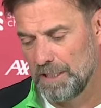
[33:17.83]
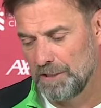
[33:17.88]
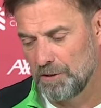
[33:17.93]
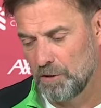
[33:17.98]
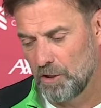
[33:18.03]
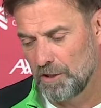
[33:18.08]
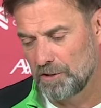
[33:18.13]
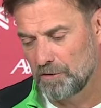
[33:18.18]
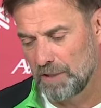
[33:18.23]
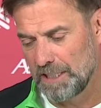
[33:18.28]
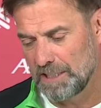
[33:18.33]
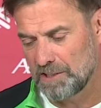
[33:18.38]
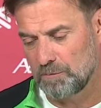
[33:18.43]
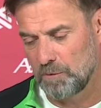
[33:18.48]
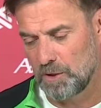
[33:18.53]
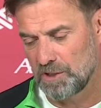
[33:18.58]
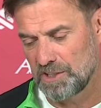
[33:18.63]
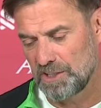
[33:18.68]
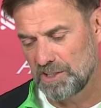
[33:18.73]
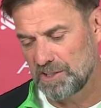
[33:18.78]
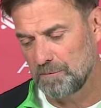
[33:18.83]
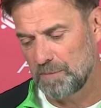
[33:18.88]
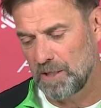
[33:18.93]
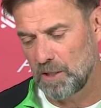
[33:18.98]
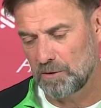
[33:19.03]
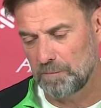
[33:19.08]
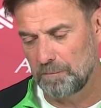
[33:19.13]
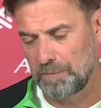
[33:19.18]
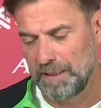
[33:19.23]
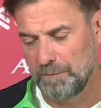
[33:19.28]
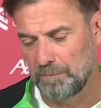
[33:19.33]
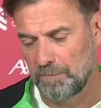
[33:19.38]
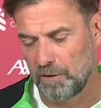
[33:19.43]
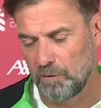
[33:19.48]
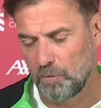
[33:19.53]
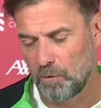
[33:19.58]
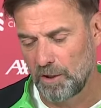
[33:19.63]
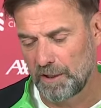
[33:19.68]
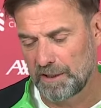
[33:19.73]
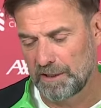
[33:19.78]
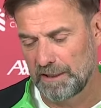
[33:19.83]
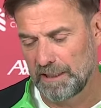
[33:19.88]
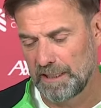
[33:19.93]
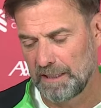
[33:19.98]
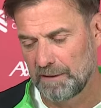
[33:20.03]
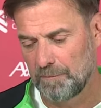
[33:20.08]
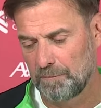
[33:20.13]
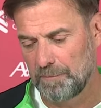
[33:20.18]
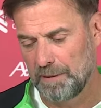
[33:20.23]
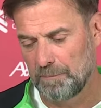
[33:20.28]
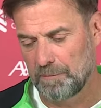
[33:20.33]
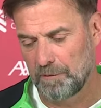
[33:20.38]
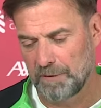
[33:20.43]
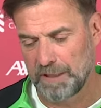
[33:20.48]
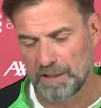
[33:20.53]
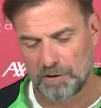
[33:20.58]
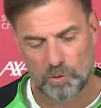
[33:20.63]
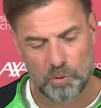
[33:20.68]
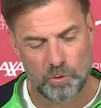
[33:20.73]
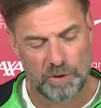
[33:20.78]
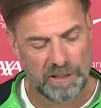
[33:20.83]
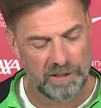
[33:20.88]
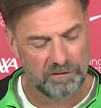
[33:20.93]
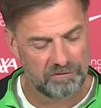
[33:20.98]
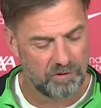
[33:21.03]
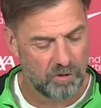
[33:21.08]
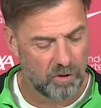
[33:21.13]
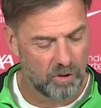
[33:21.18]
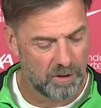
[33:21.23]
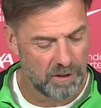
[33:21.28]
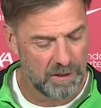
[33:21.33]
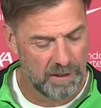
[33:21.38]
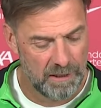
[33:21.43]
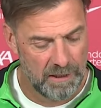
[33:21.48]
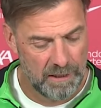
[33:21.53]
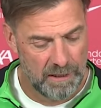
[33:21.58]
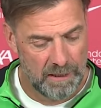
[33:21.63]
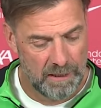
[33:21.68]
And all the rest is about the people working here, the people we are doing it for.